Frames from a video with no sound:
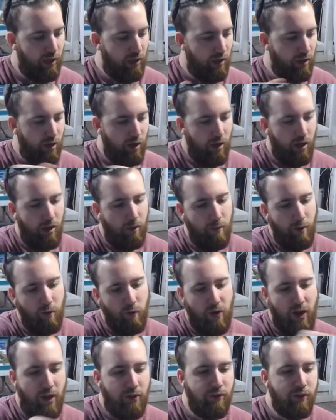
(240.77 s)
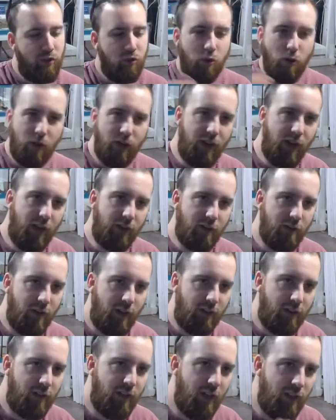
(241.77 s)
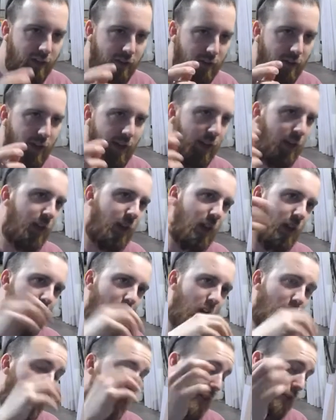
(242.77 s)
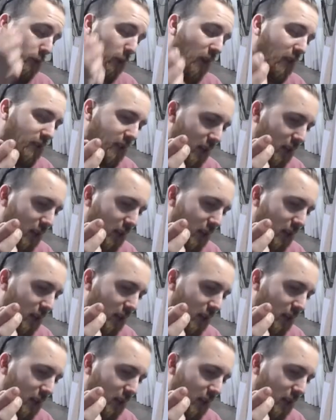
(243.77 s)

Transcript: um, around the sword, not directly under it, uh, as well as other